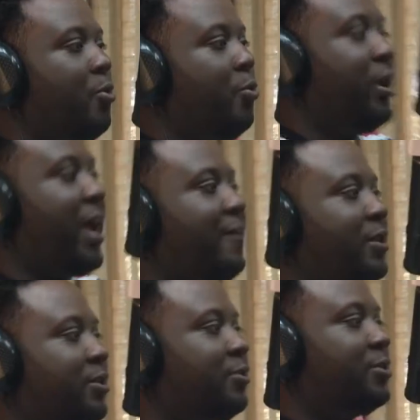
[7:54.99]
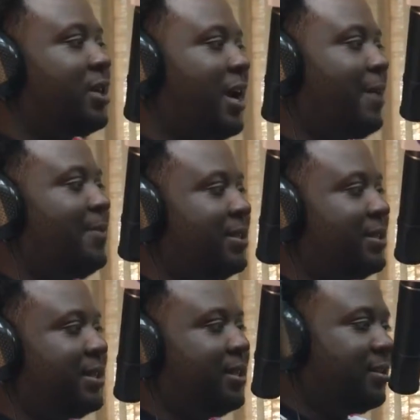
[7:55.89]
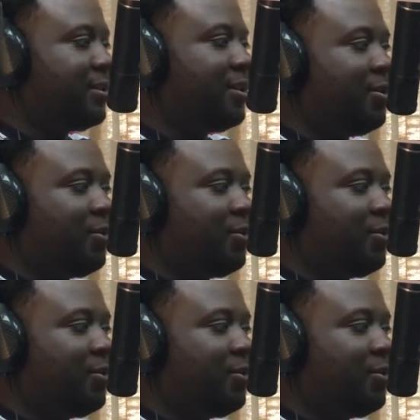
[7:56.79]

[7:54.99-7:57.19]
"We have to use common sense.